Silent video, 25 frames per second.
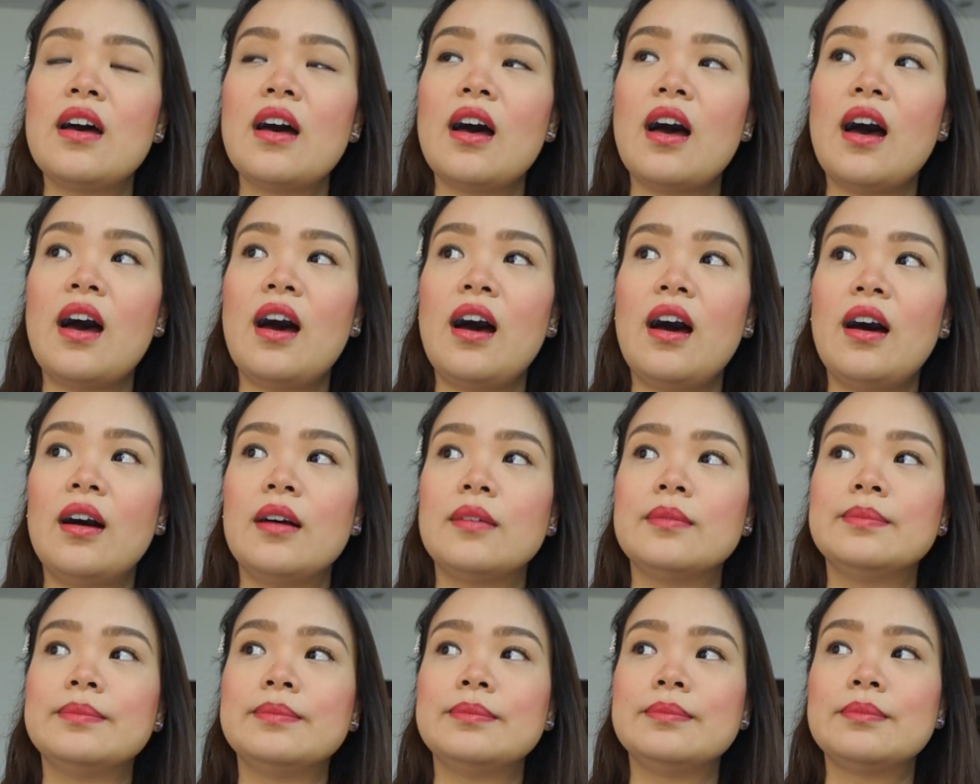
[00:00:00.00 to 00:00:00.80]

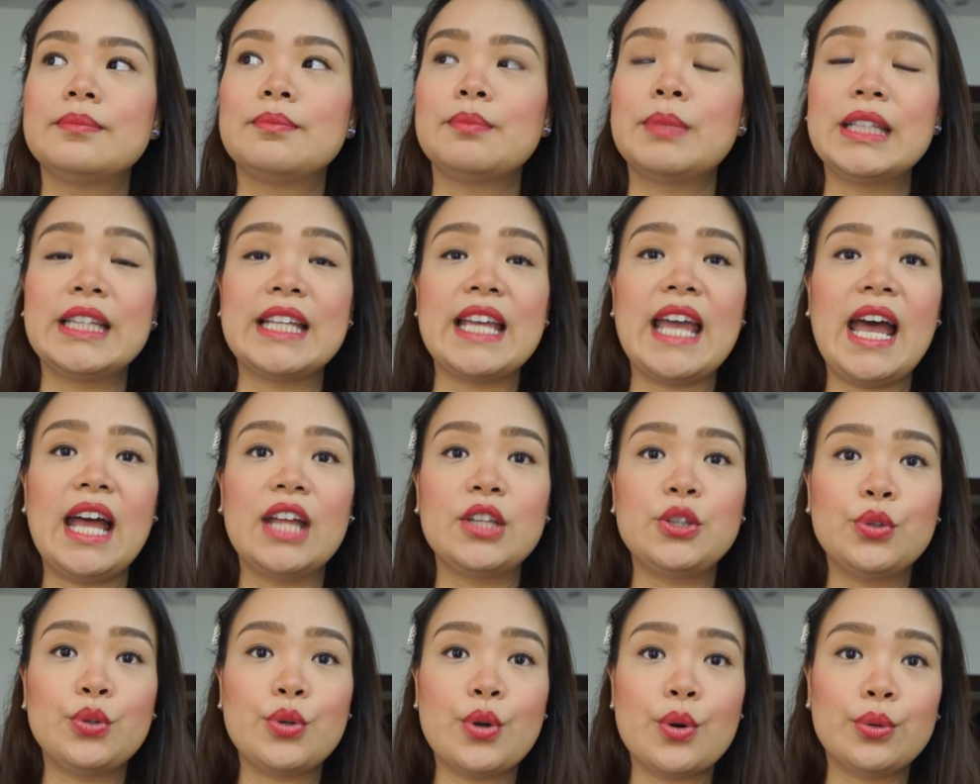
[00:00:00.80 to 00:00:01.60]
but they
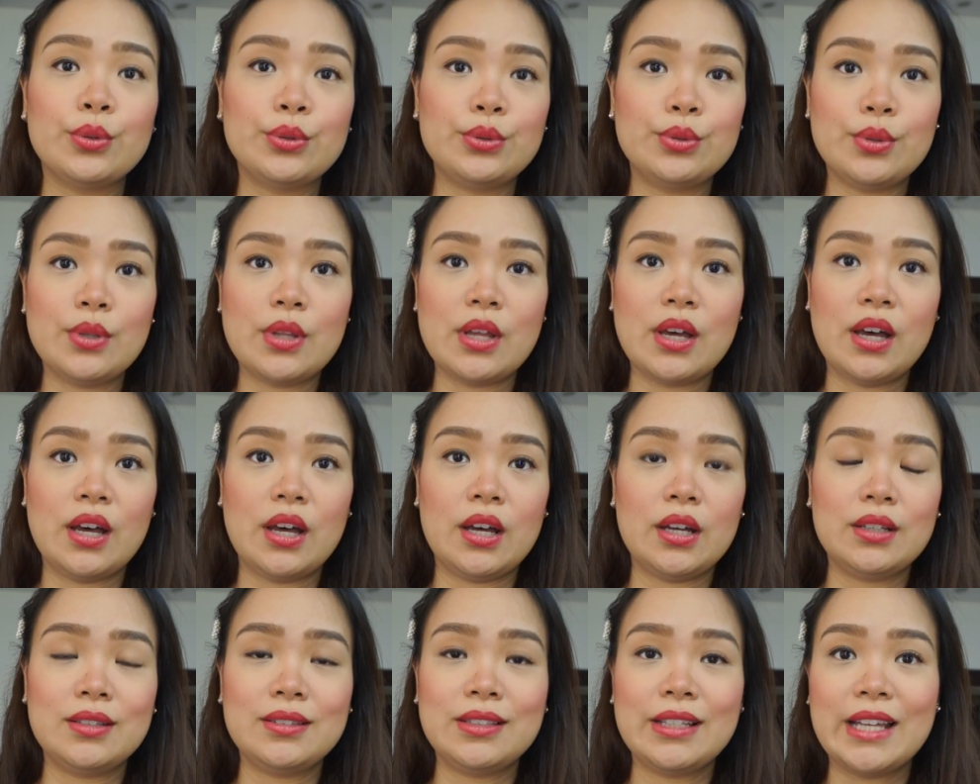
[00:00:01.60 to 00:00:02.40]
had to go to
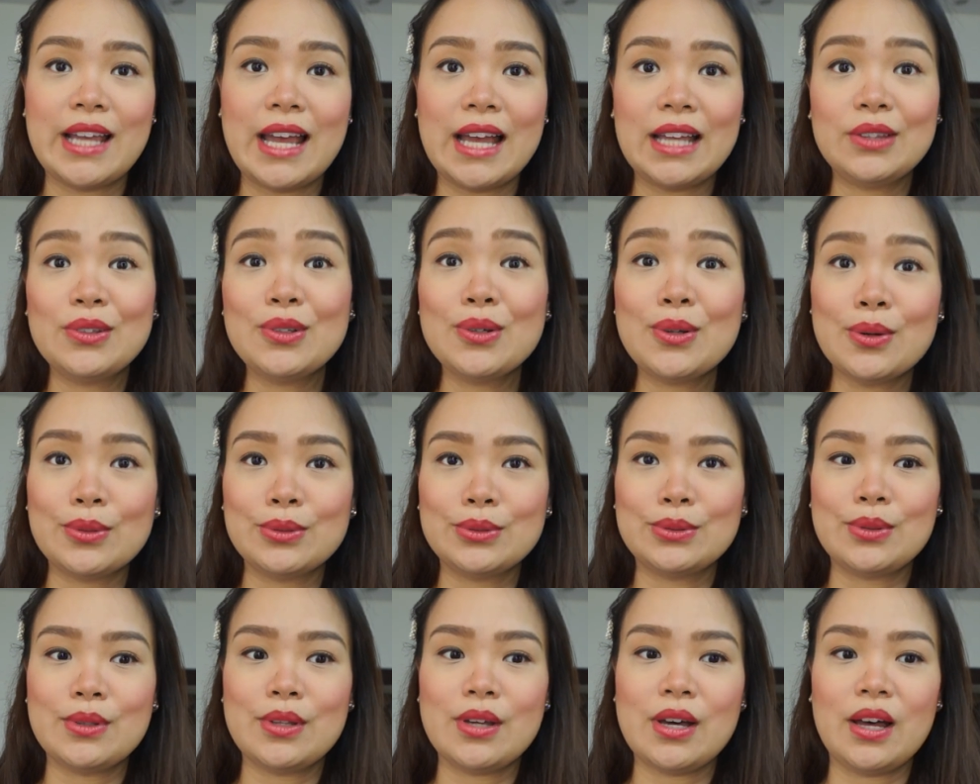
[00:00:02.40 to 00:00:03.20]

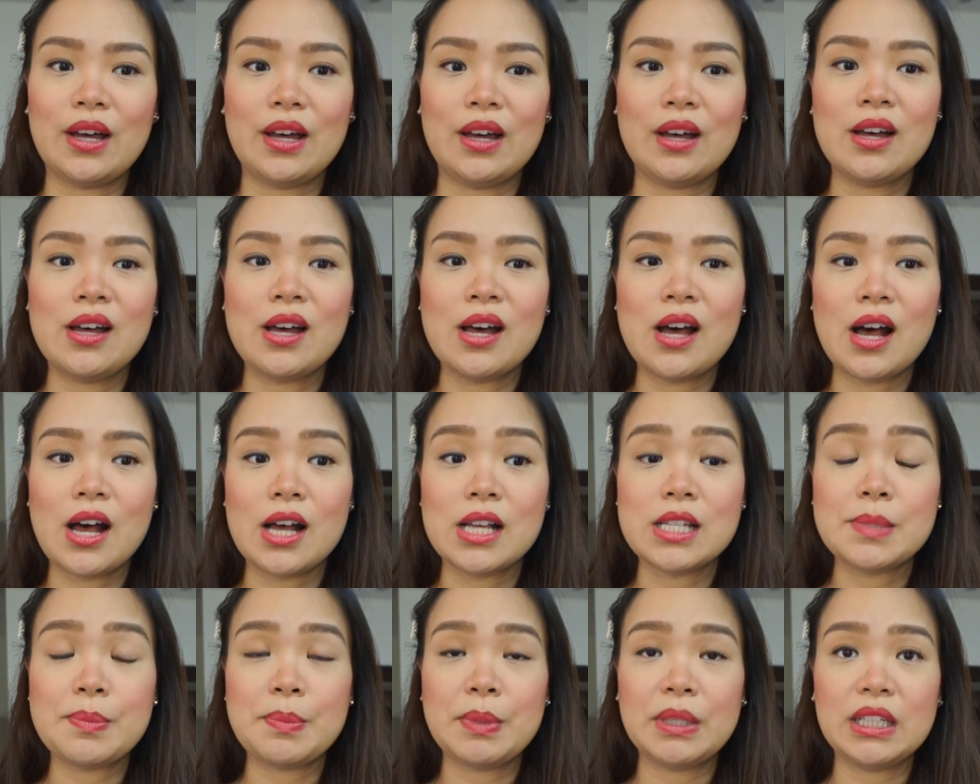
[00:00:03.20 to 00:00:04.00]
the
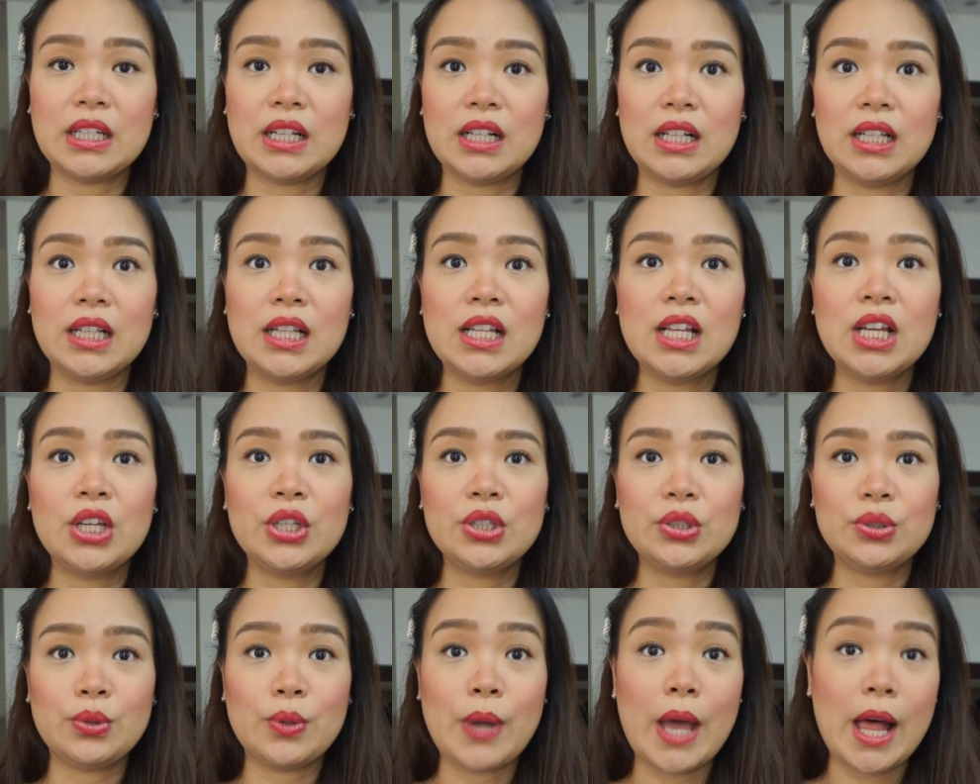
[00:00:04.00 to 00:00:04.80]
hospital
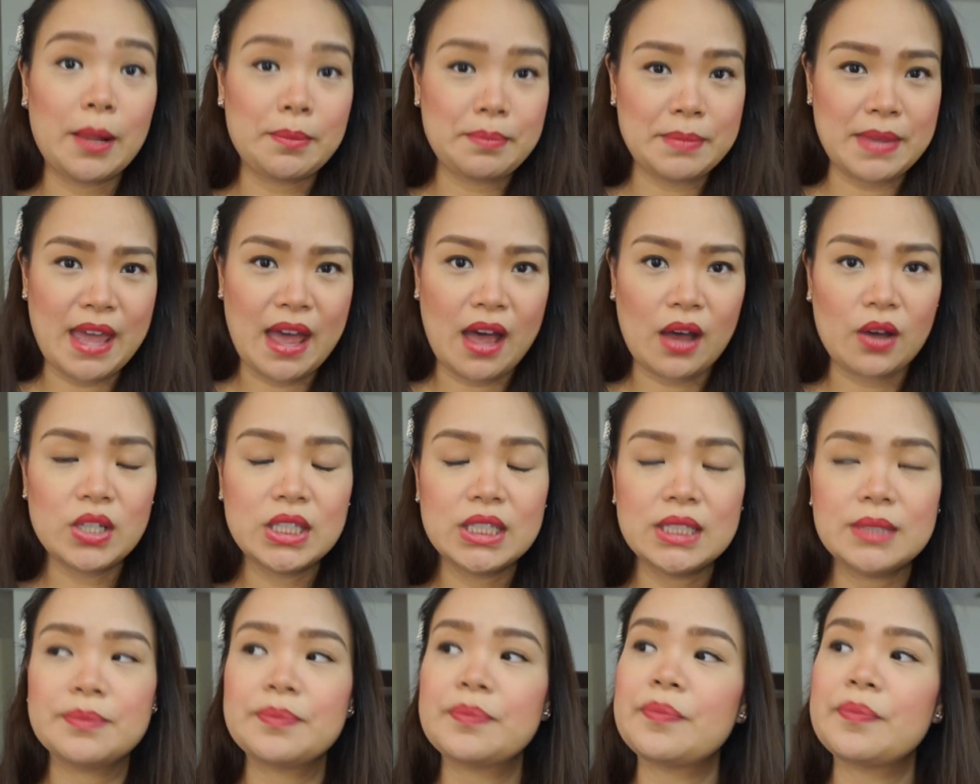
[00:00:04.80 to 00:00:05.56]
to help me out.